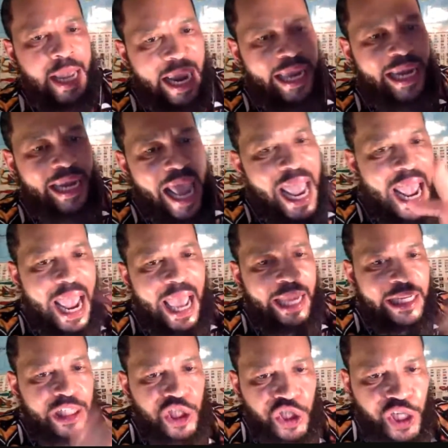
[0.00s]
and
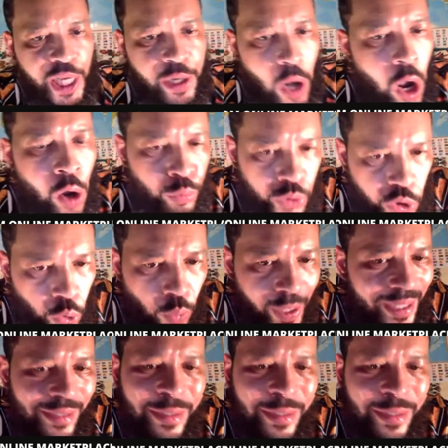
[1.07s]
added shit onto it,